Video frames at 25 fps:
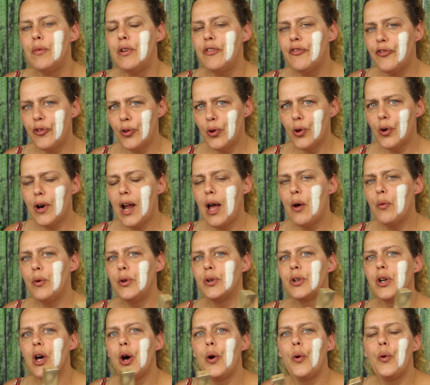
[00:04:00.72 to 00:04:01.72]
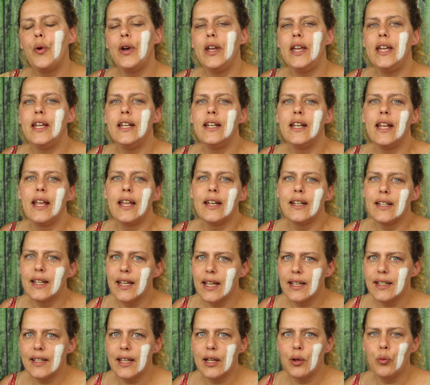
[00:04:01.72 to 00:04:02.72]
Before I will go in and
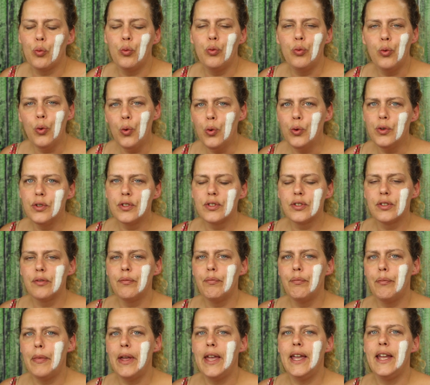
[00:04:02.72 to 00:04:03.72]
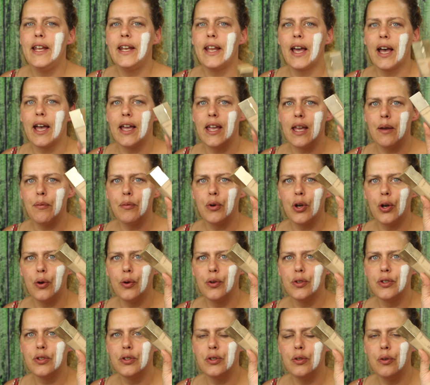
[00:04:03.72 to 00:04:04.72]
get that wound made, I am
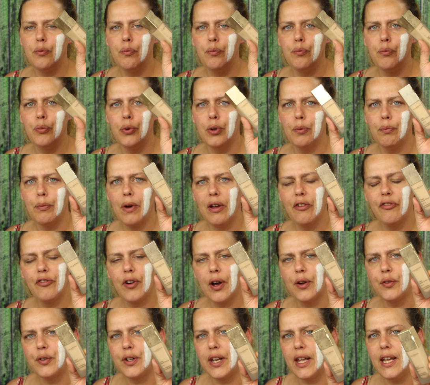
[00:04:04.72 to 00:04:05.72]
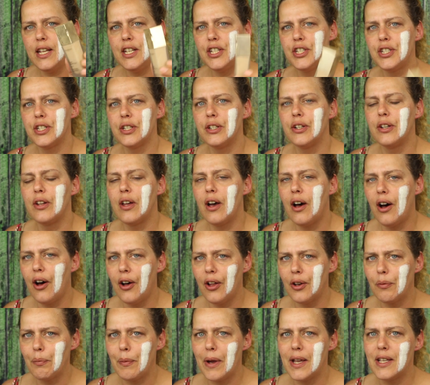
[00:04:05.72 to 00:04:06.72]
going to put my foundation
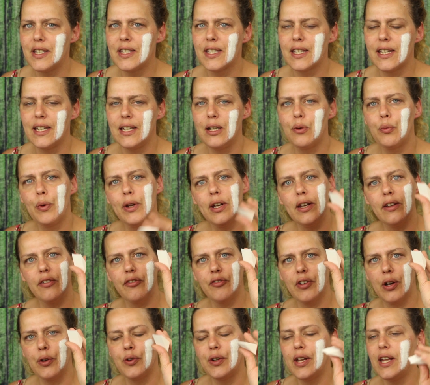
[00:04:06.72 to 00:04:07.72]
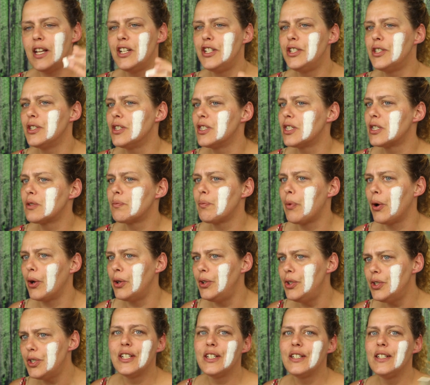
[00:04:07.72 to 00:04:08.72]
on my skin with a foundation
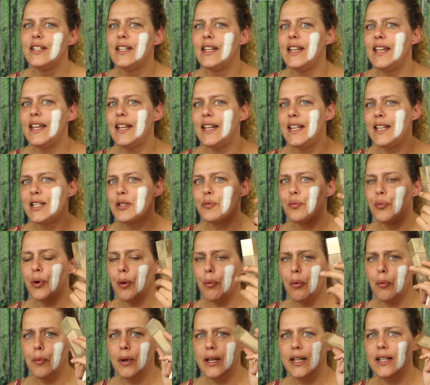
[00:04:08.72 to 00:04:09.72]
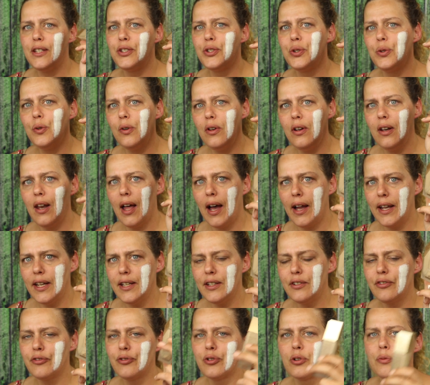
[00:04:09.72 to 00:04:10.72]
sponge. And it is probably too
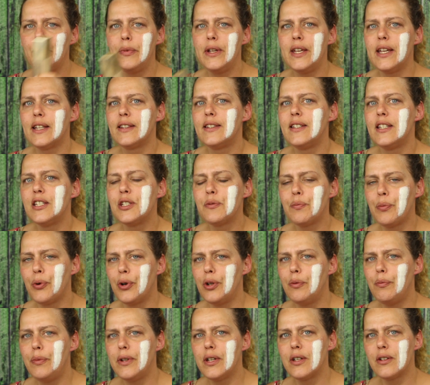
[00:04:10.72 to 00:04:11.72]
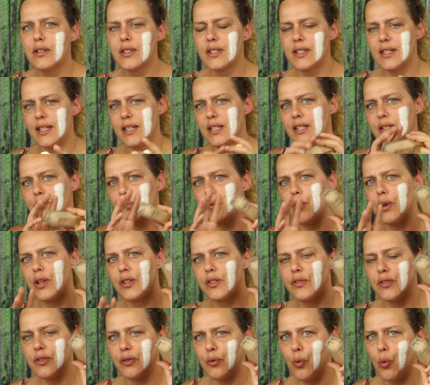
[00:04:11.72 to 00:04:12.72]
light for me at this point because this
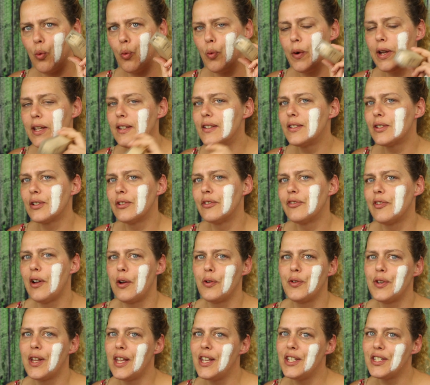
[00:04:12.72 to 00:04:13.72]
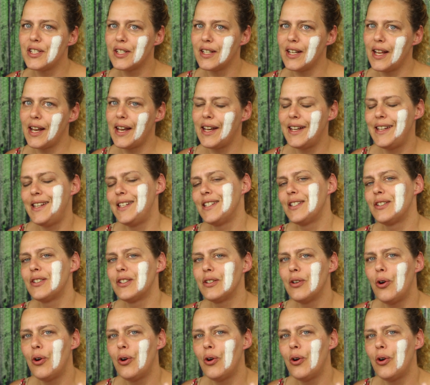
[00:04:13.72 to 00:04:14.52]
was winter foundation and it is